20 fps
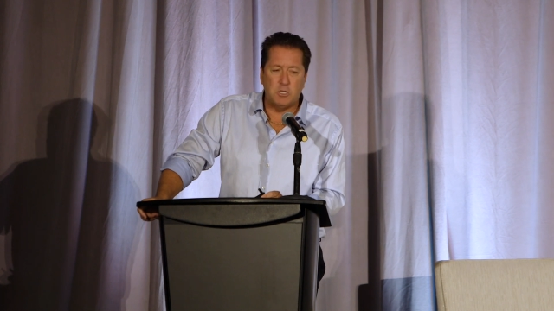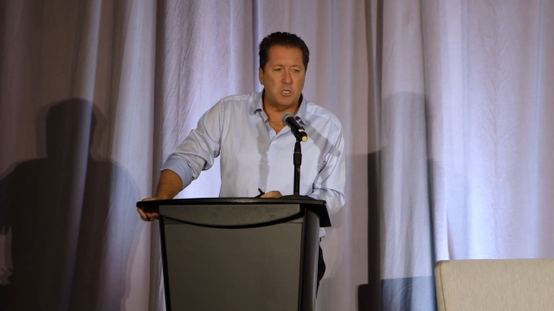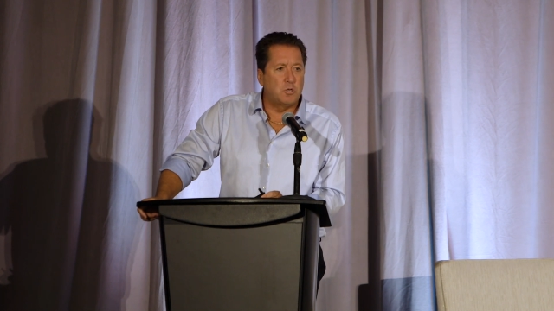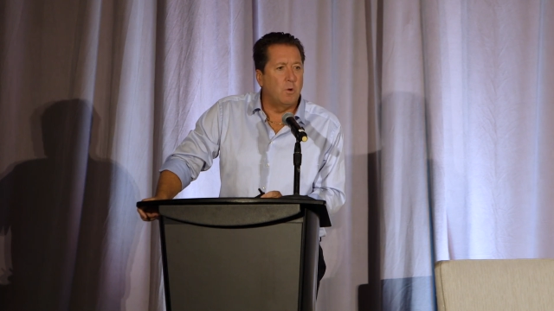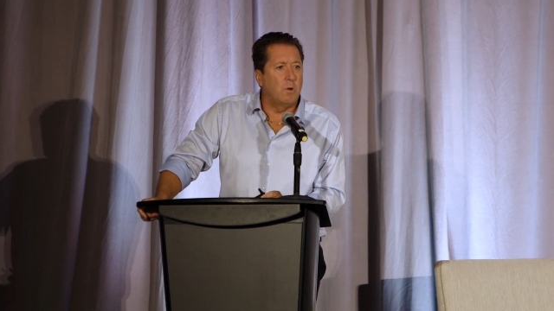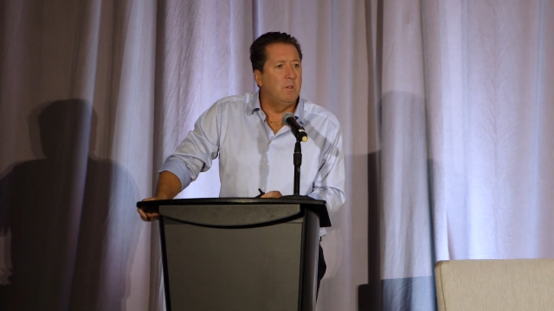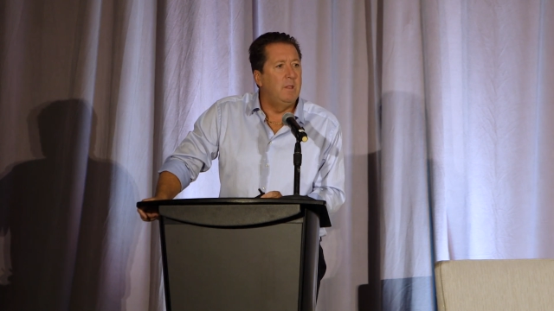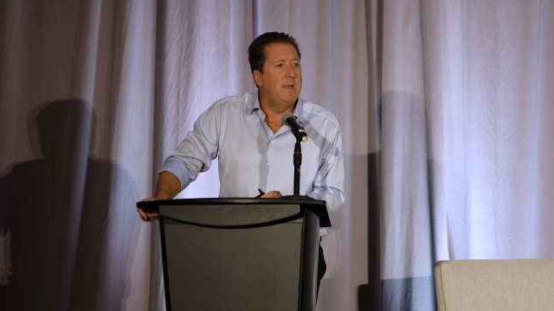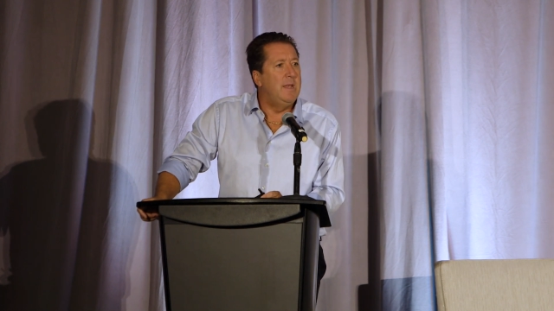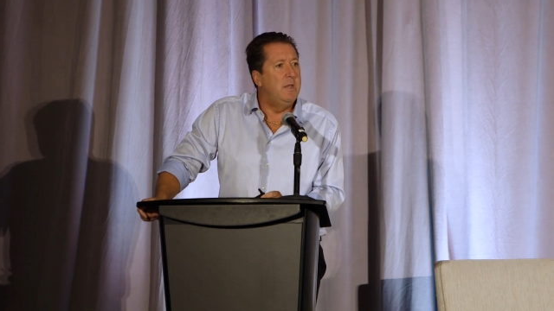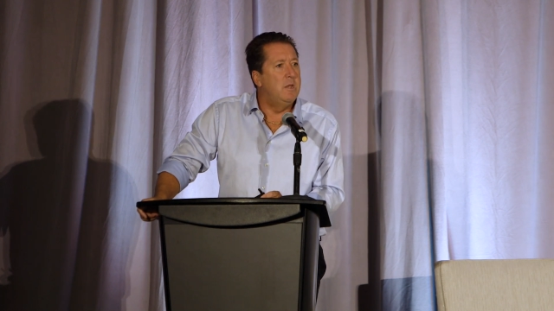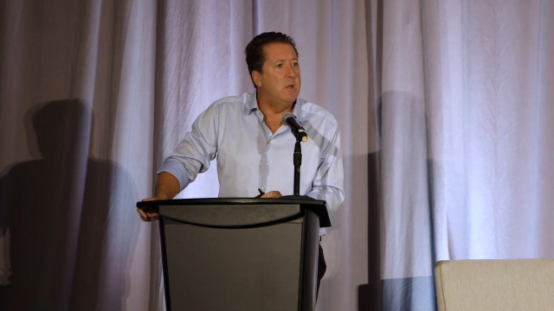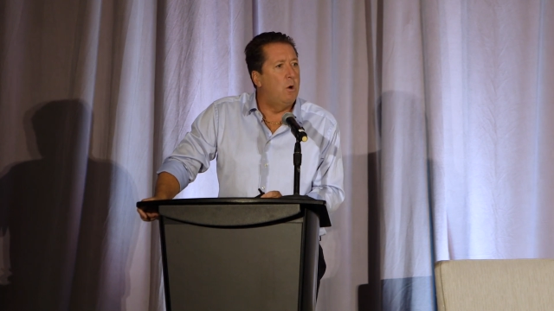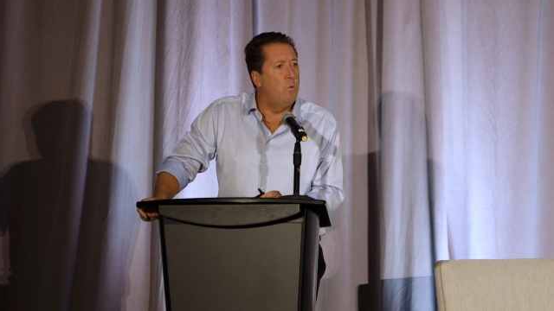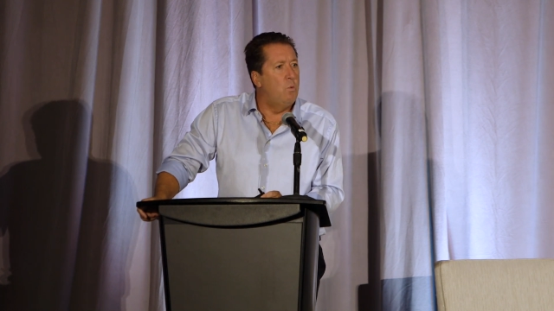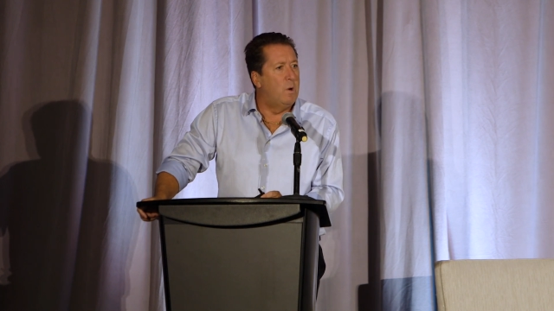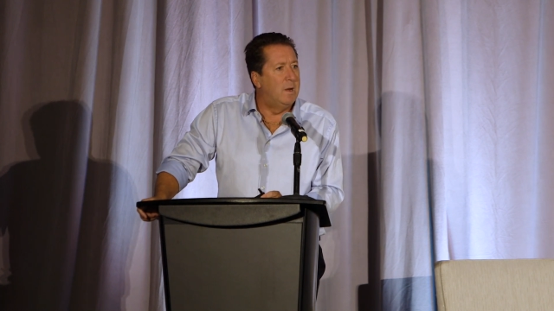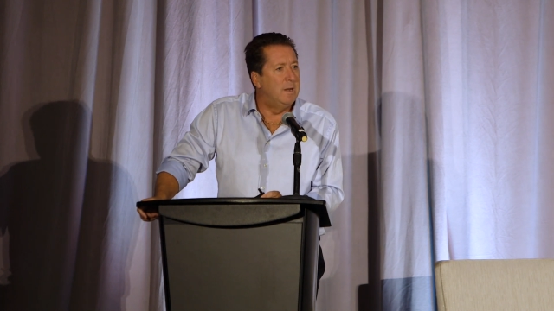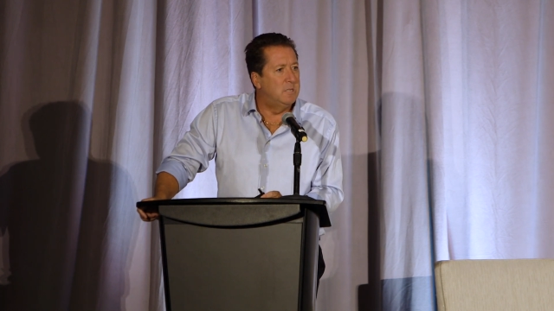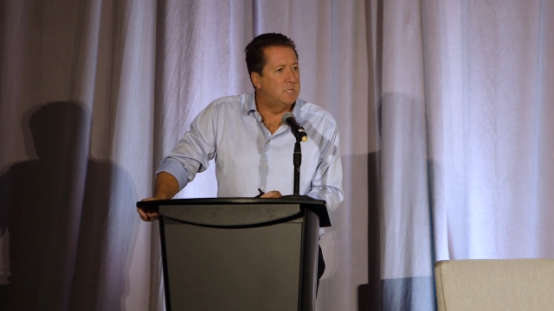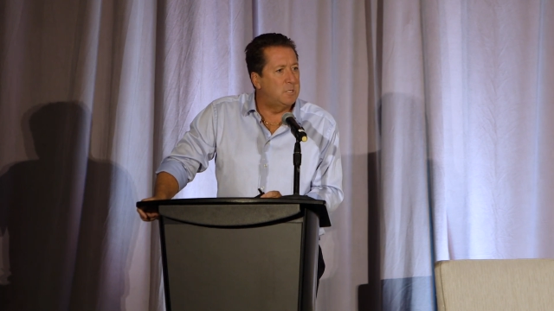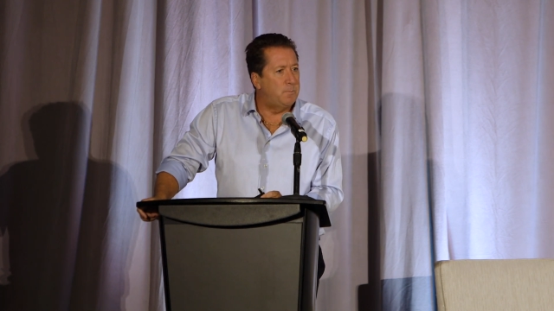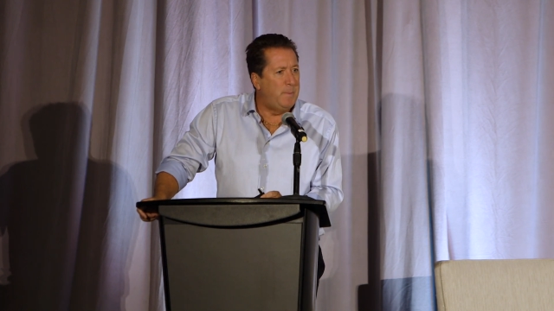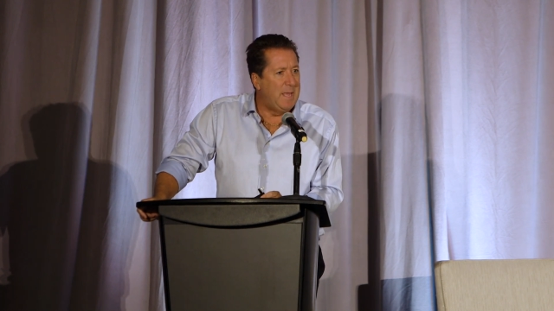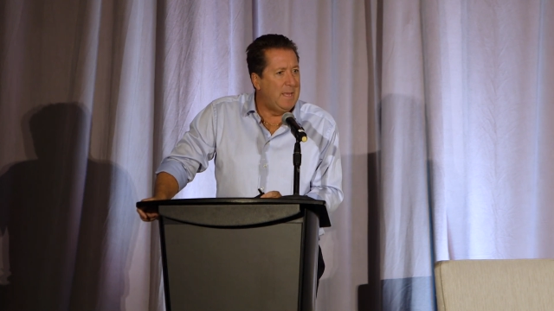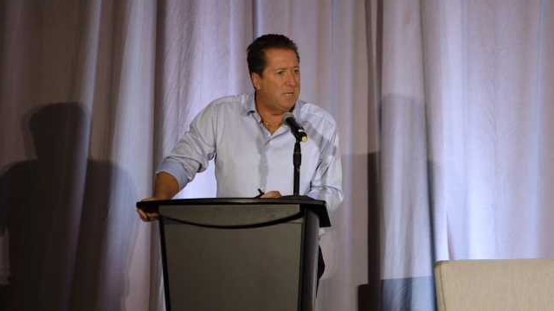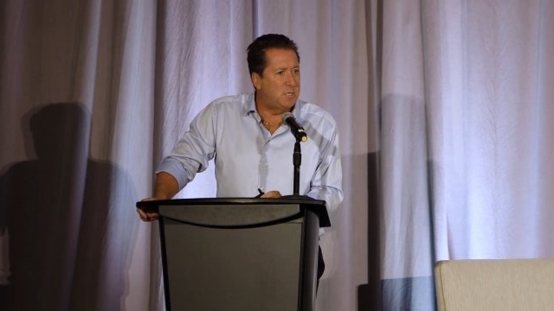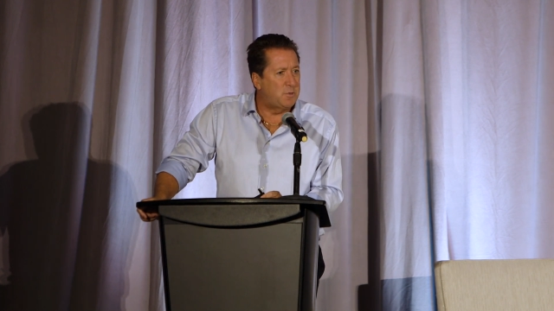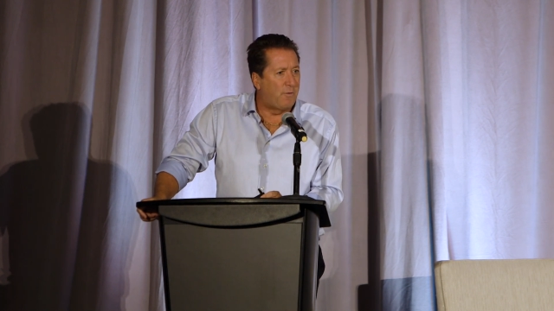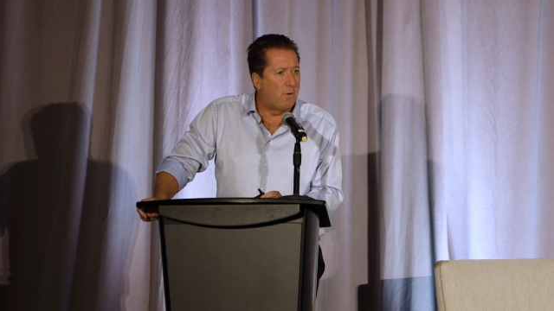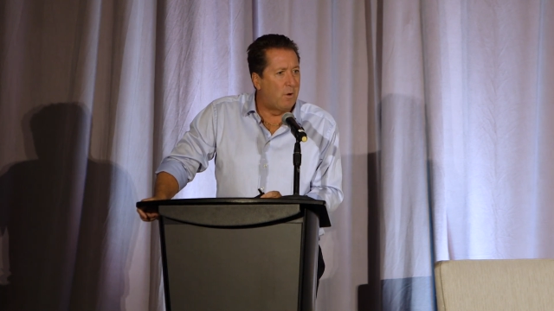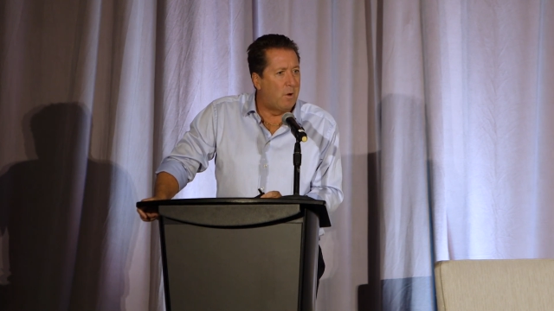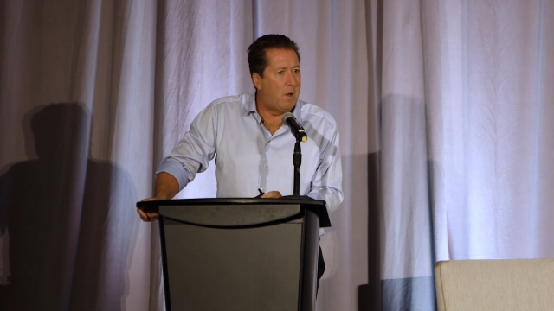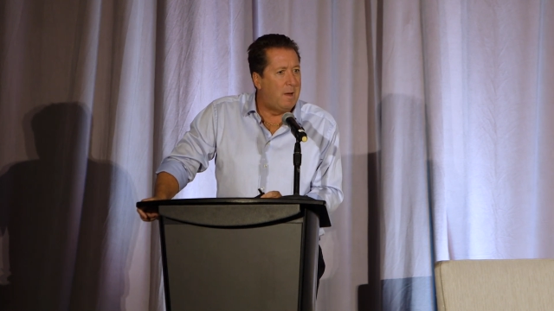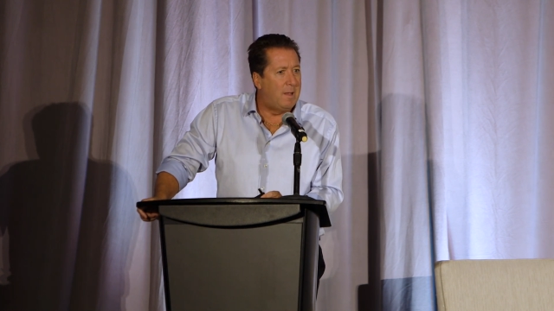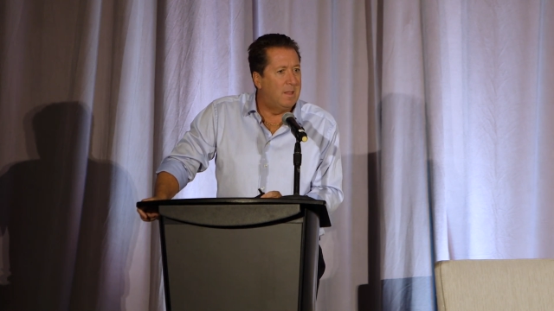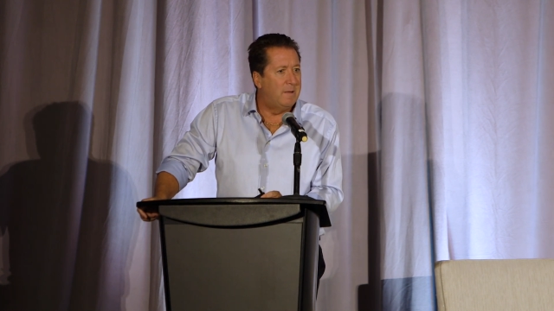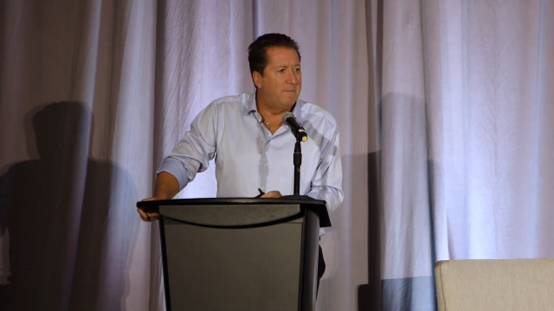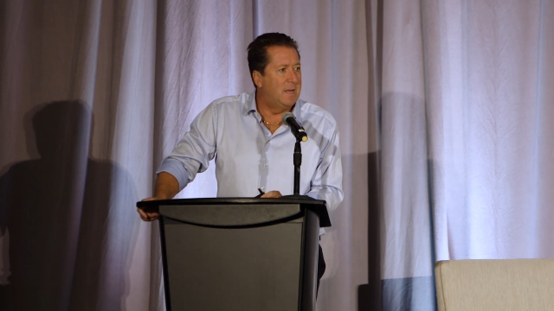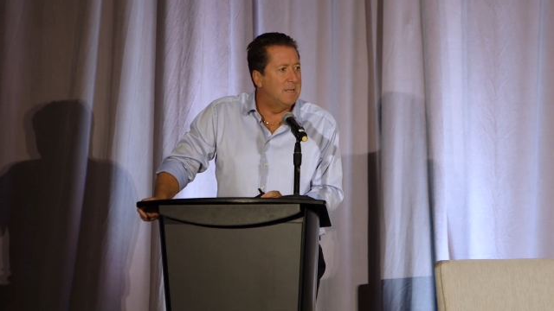Surely no one speaks for
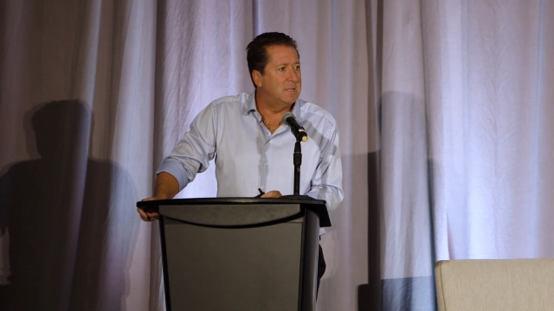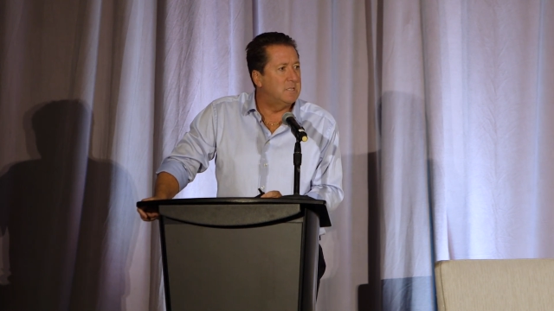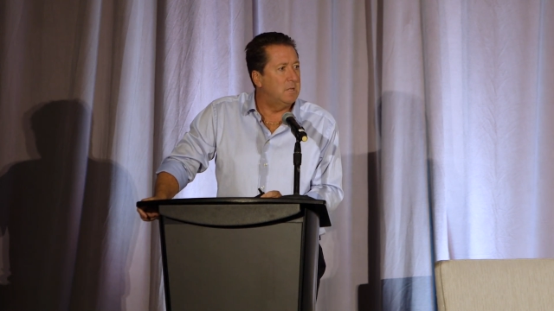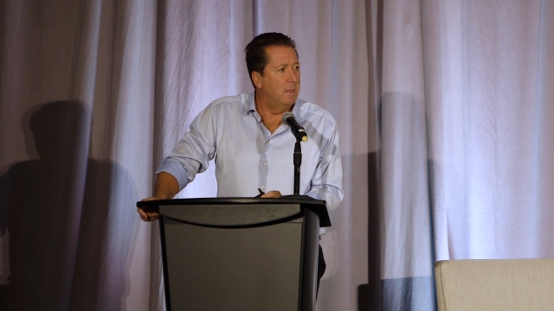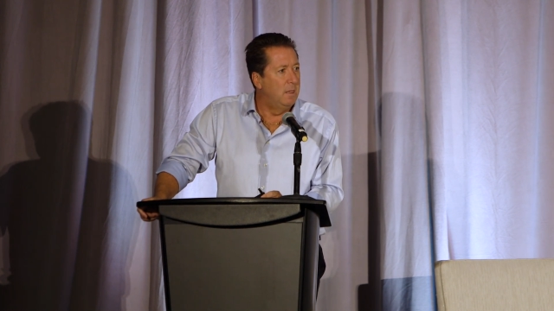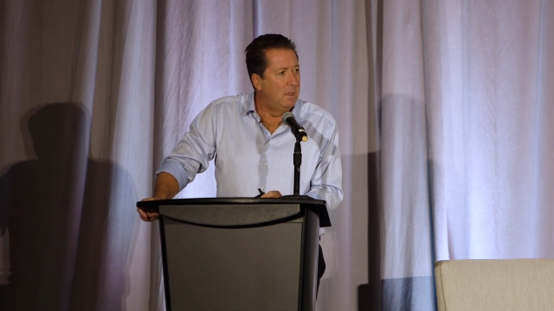all of us.